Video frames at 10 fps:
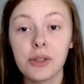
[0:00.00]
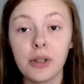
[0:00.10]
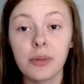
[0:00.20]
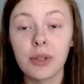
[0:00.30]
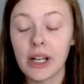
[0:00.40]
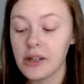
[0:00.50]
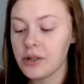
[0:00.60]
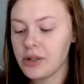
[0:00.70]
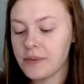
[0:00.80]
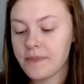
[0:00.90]
duo
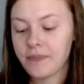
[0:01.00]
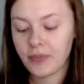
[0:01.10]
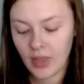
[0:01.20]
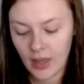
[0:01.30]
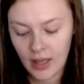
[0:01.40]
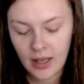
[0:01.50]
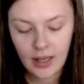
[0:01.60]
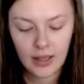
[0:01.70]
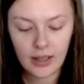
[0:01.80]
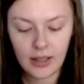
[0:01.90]
brush,
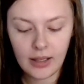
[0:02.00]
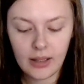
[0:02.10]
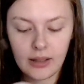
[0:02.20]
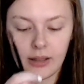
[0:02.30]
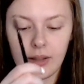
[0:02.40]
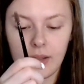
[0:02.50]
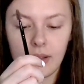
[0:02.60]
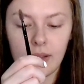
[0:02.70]
and I just